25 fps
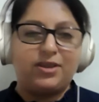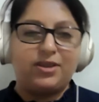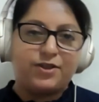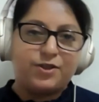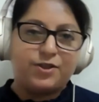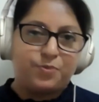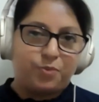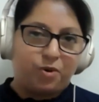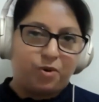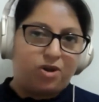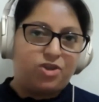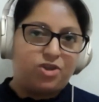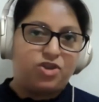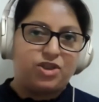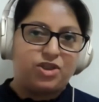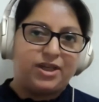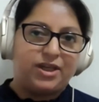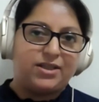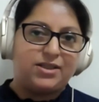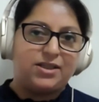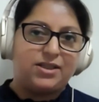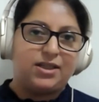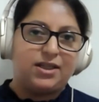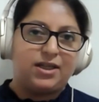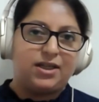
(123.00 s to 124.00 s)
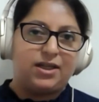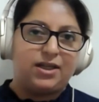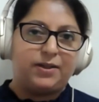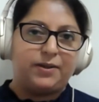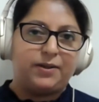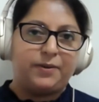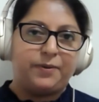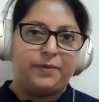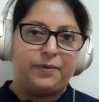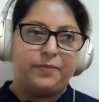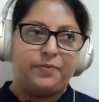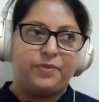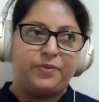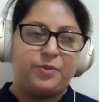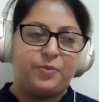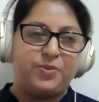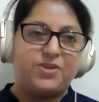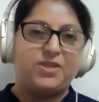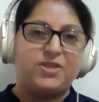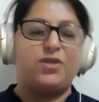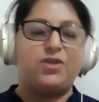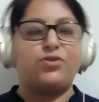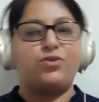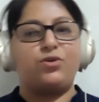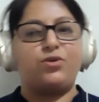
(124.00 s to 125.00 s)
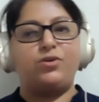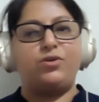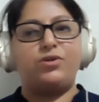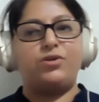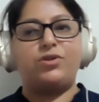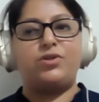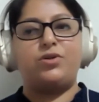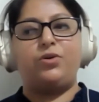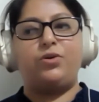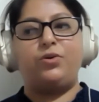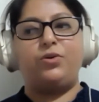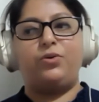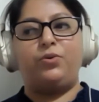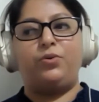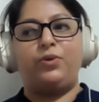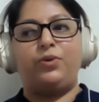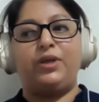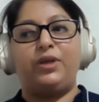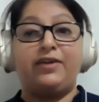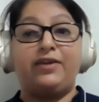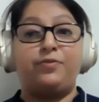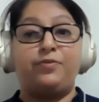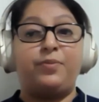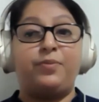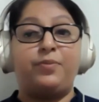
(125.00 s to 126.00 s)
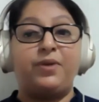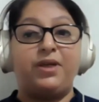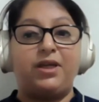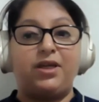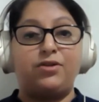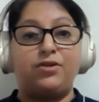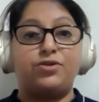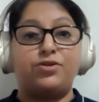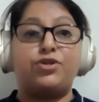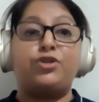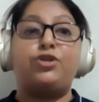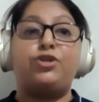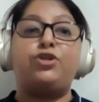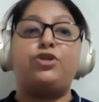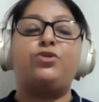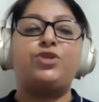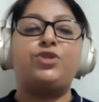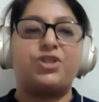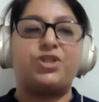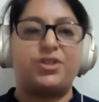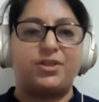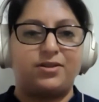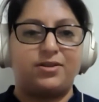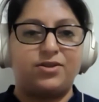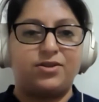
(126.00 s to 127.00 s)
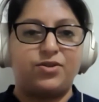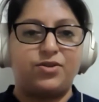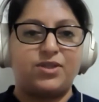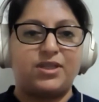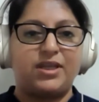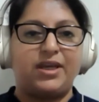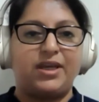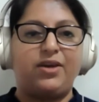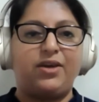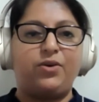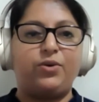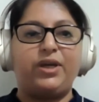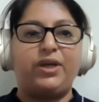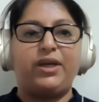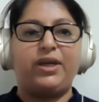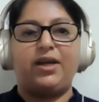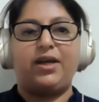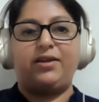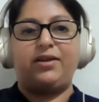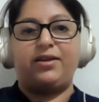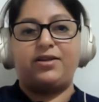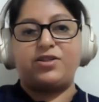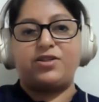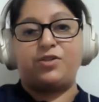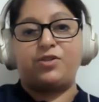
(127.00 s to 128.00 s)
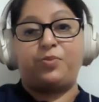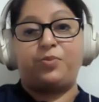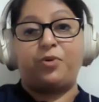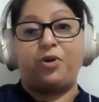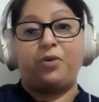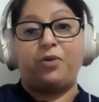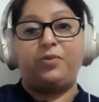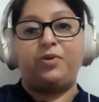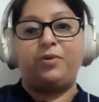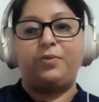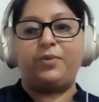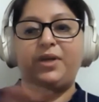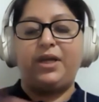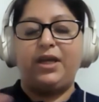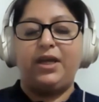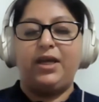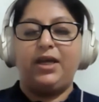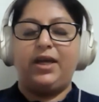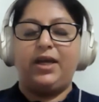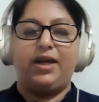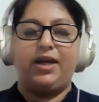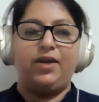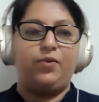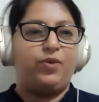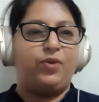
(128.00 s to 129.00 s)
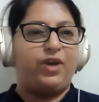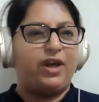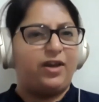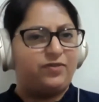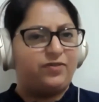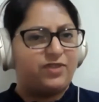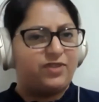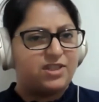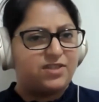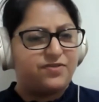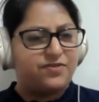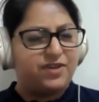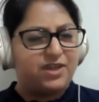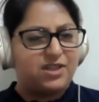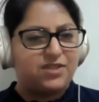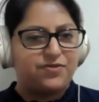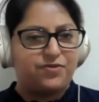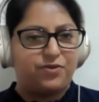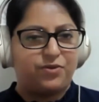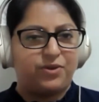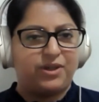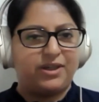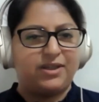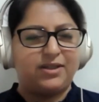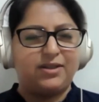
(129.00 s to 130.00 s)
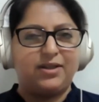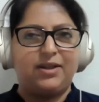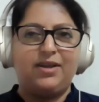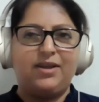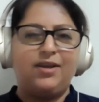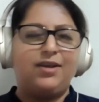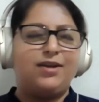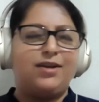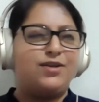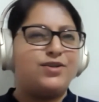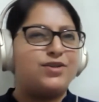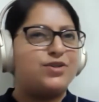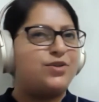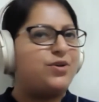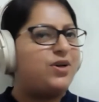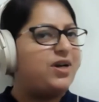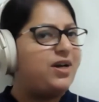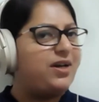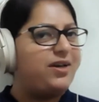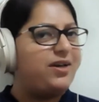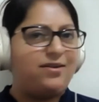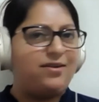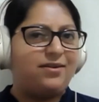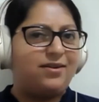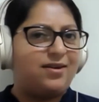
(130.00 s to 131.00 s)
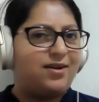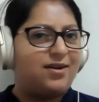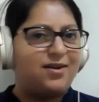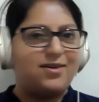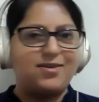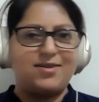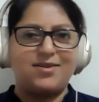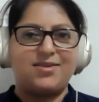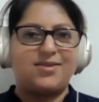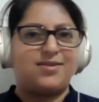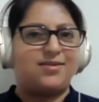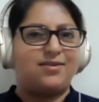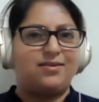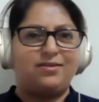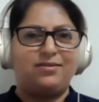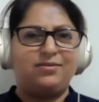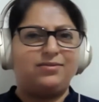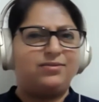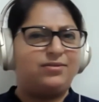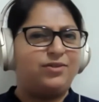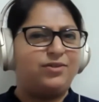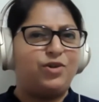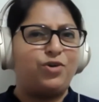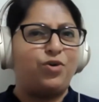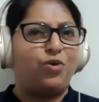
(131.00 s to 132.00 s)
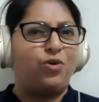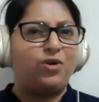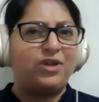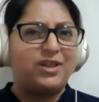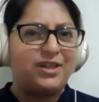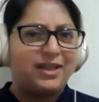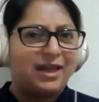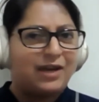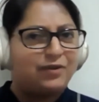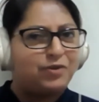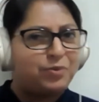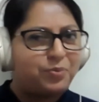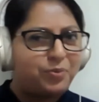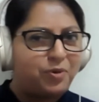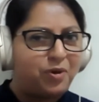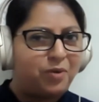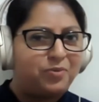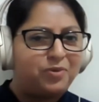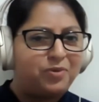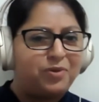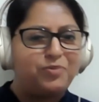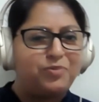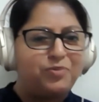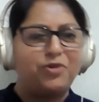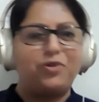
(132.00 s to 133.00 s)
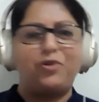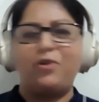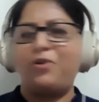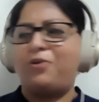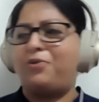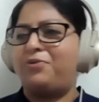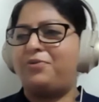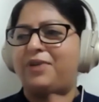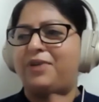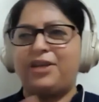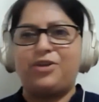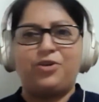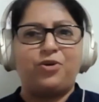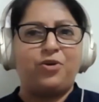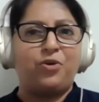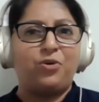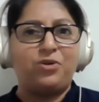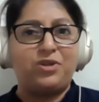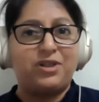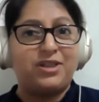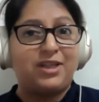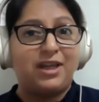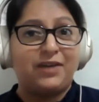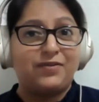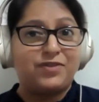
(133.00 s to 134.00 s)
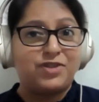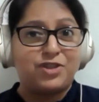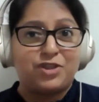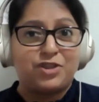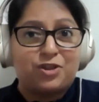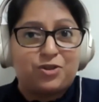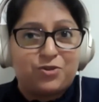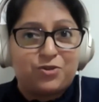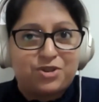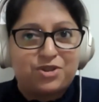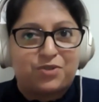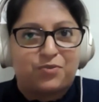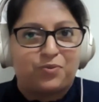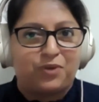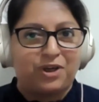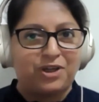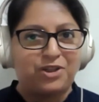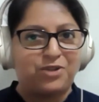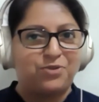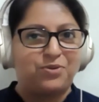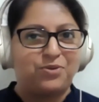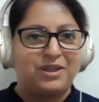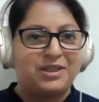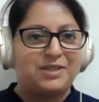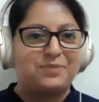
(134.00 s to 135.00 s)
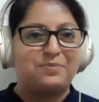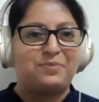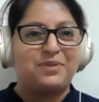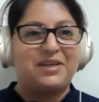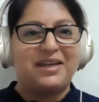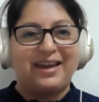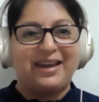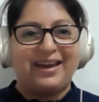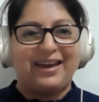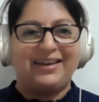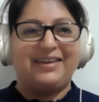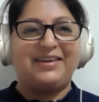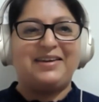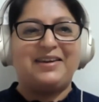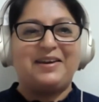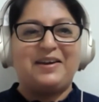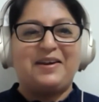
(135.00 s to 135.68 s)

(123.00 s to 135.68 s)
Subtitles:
this project, the business also gave me a solution to say, okay, yeah, this is a problem and we have this fix for it. So I asked, you already have a problem, and you already have a solution. Why do you need a BA?